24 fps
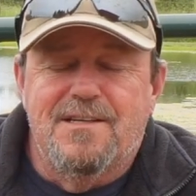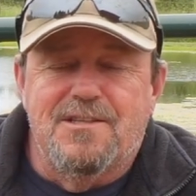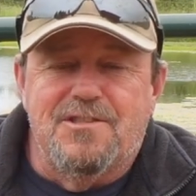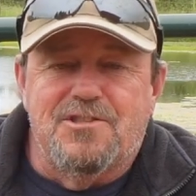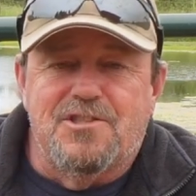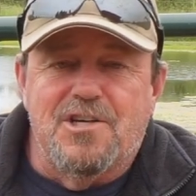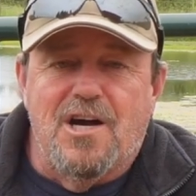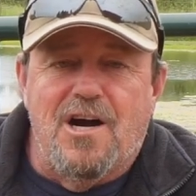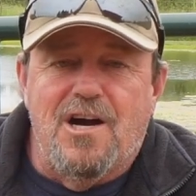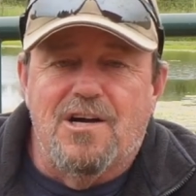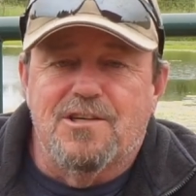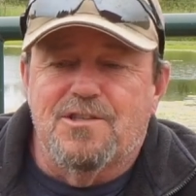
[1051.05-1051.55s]

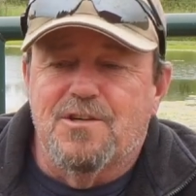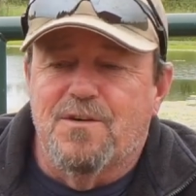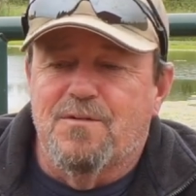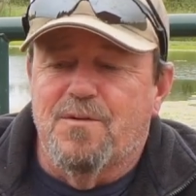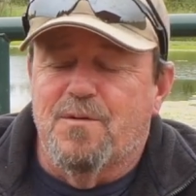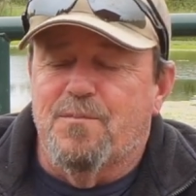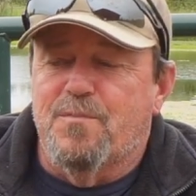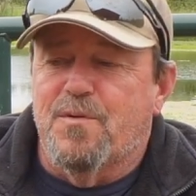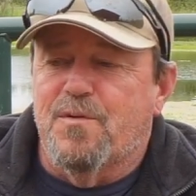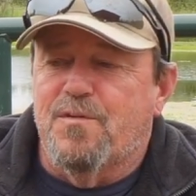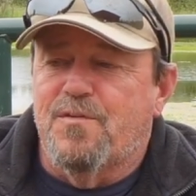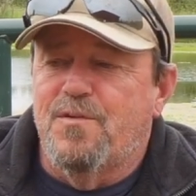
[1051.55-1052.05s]
Josh over
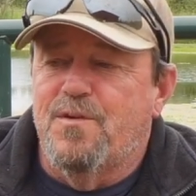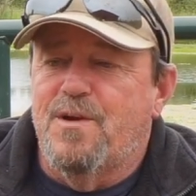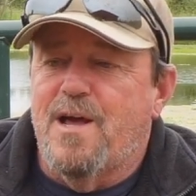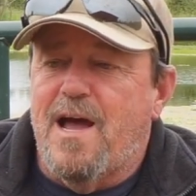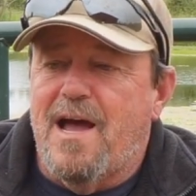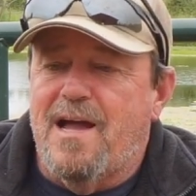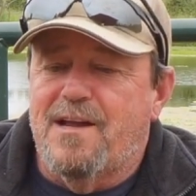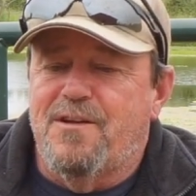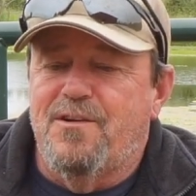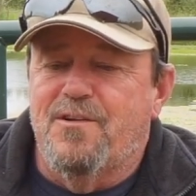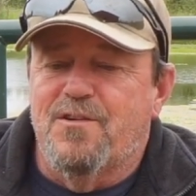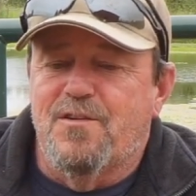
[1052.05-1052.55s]
at Pursuit of
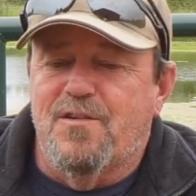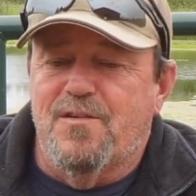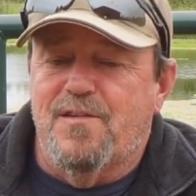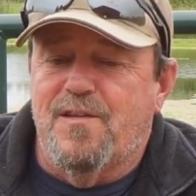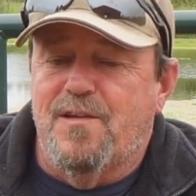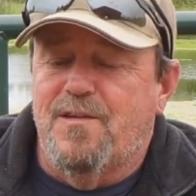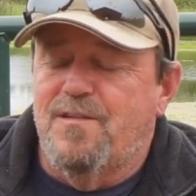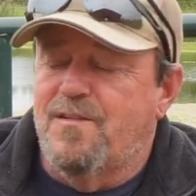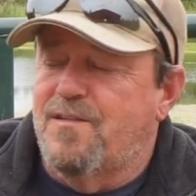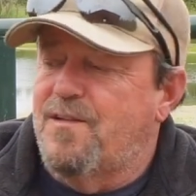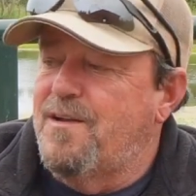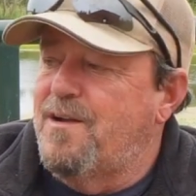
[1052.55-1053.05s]

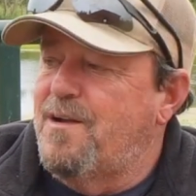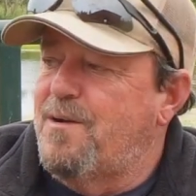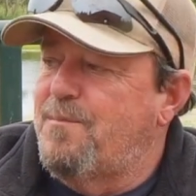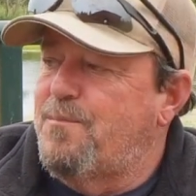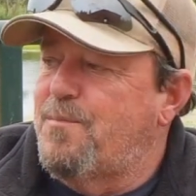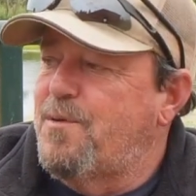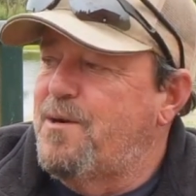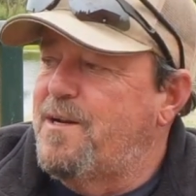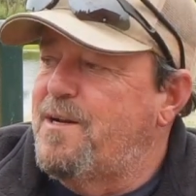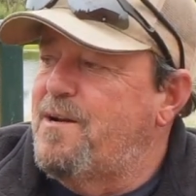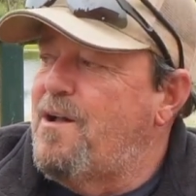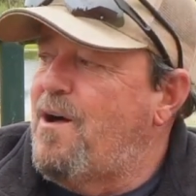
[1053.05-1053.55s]
Accuracy, he's
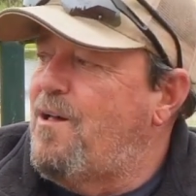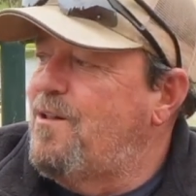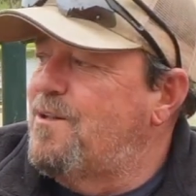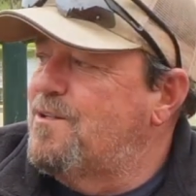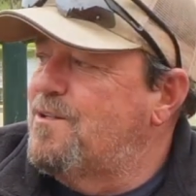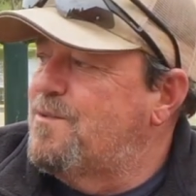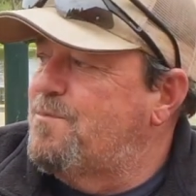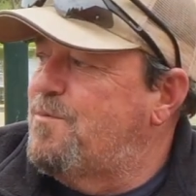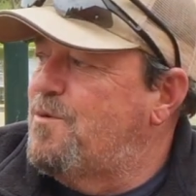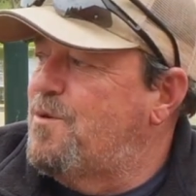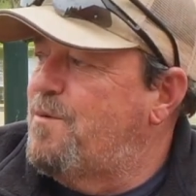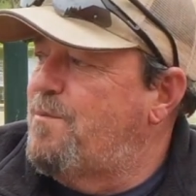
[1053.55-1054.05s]
pretty
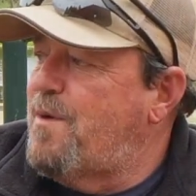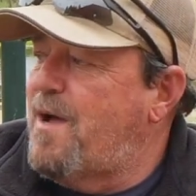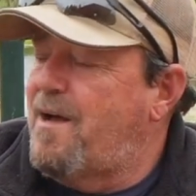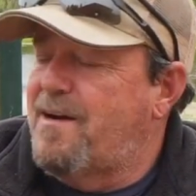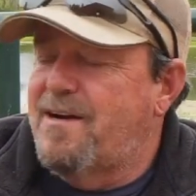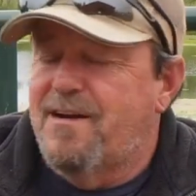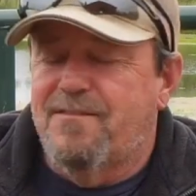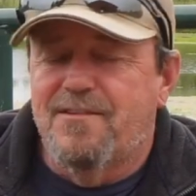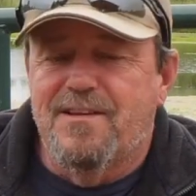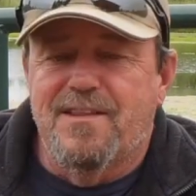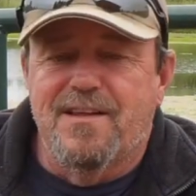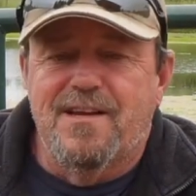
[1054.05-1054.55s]
knowledgeable about
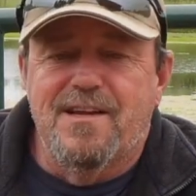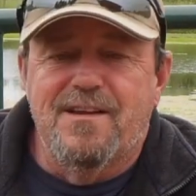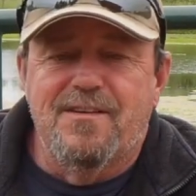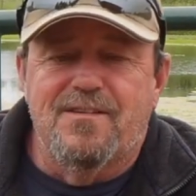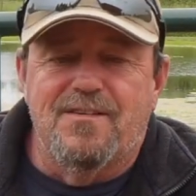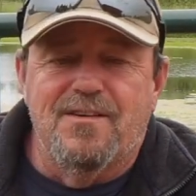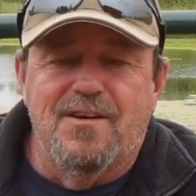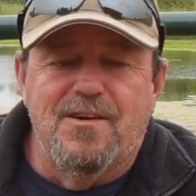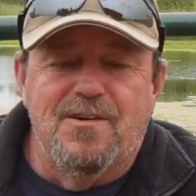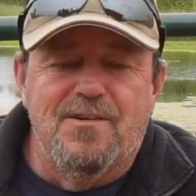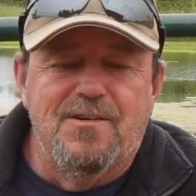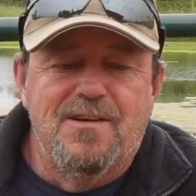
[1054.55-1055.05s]
everything.
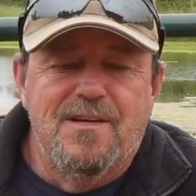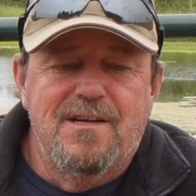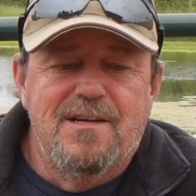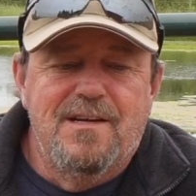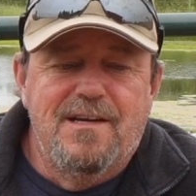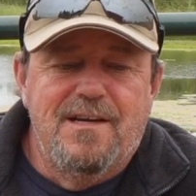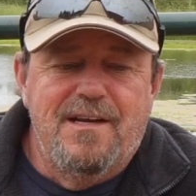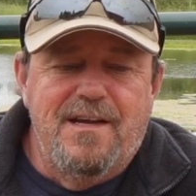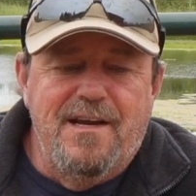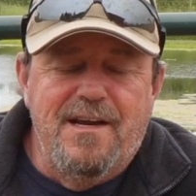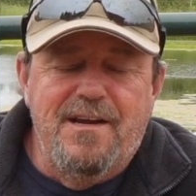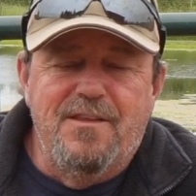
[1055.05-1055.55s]
So
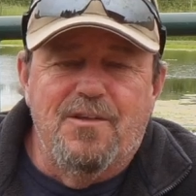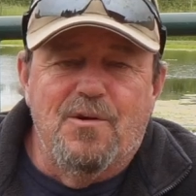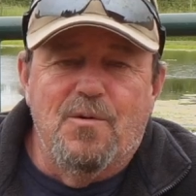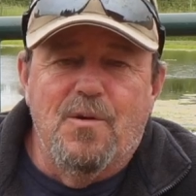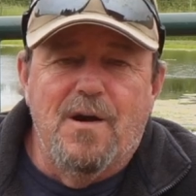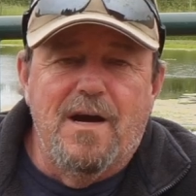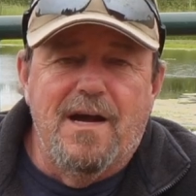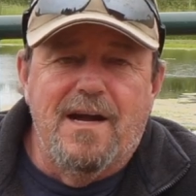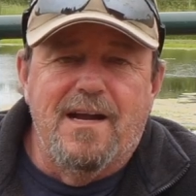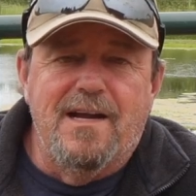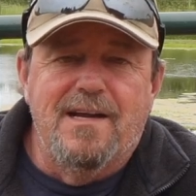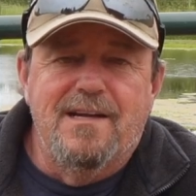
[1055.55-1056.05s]
either
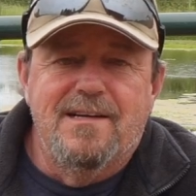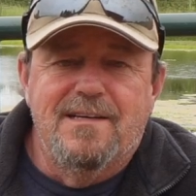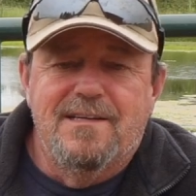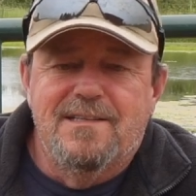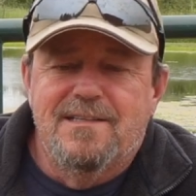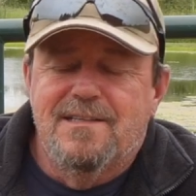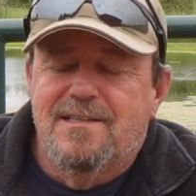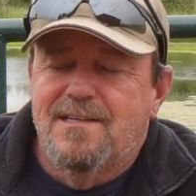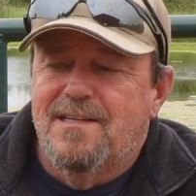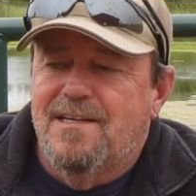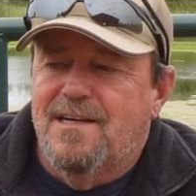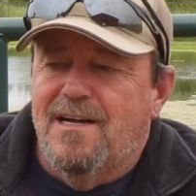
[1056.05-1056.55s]
way,
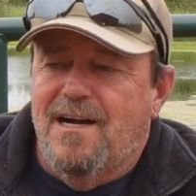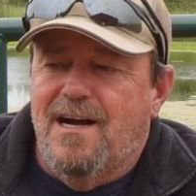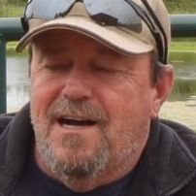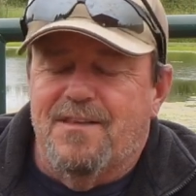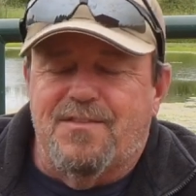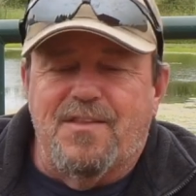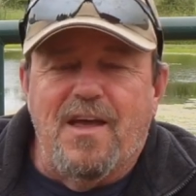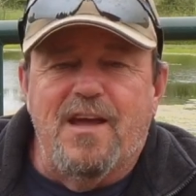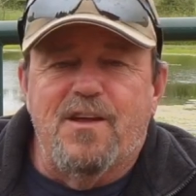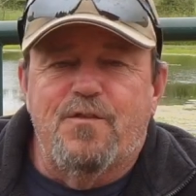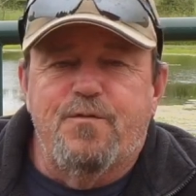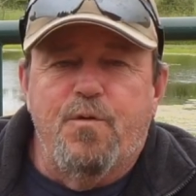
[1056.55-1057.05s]

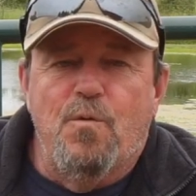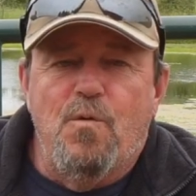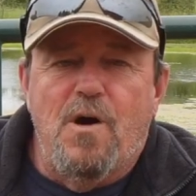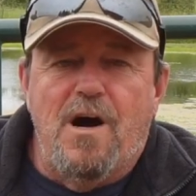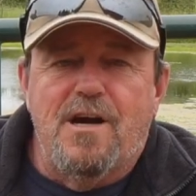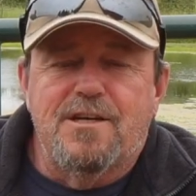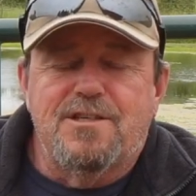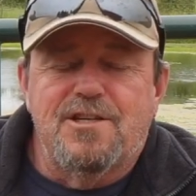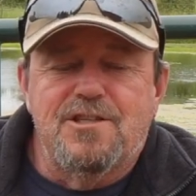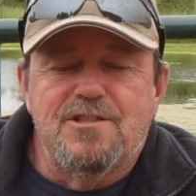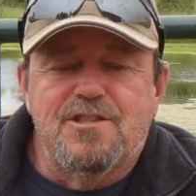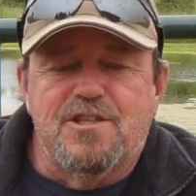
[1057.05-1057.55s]
thanks for
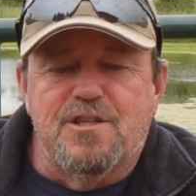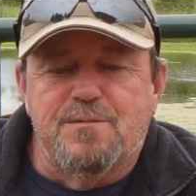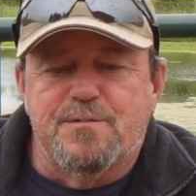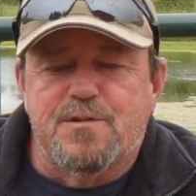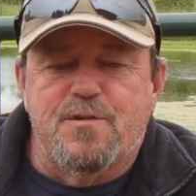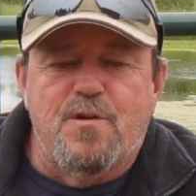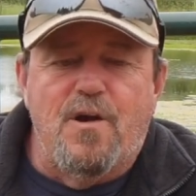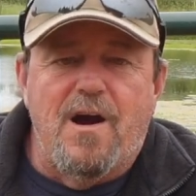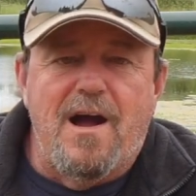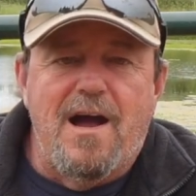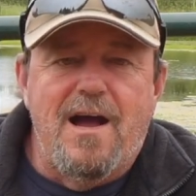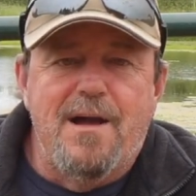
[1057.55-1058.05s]
watching.
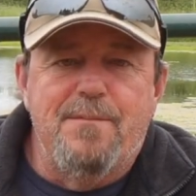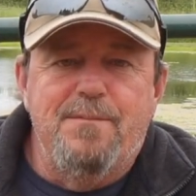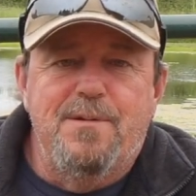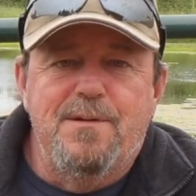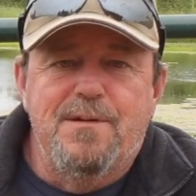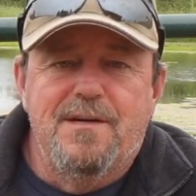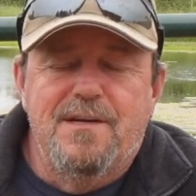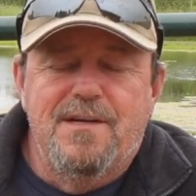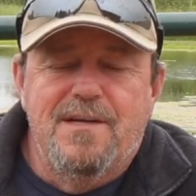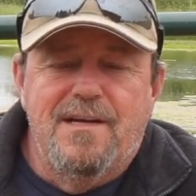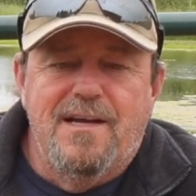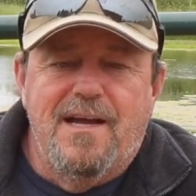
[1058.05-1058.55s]
Subscribe,
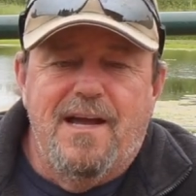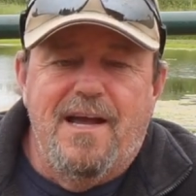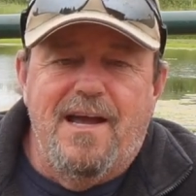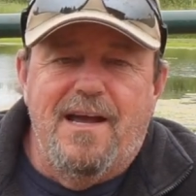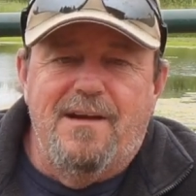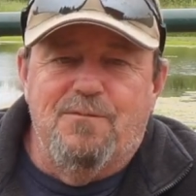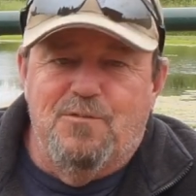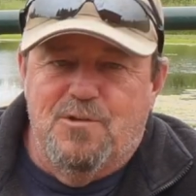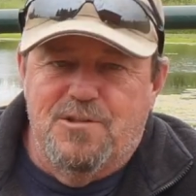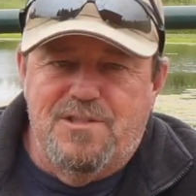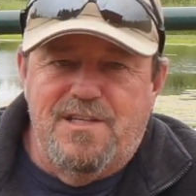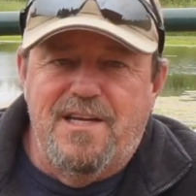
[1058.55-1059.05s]

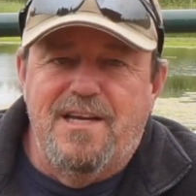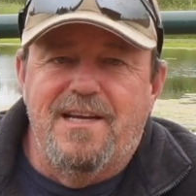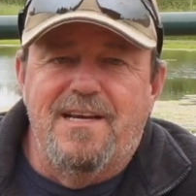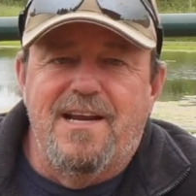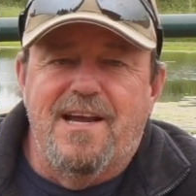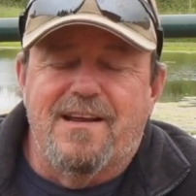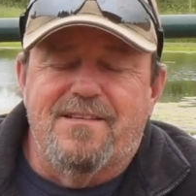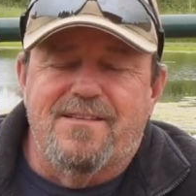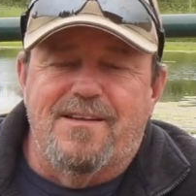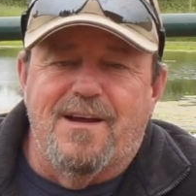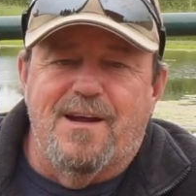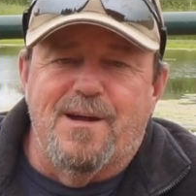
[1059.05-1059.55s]
and we'll see you
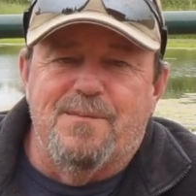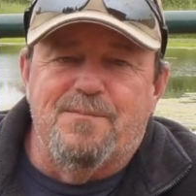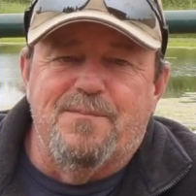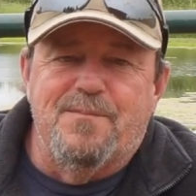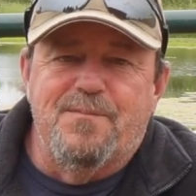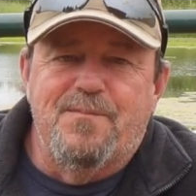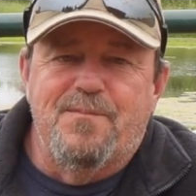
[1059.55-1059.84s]
next time.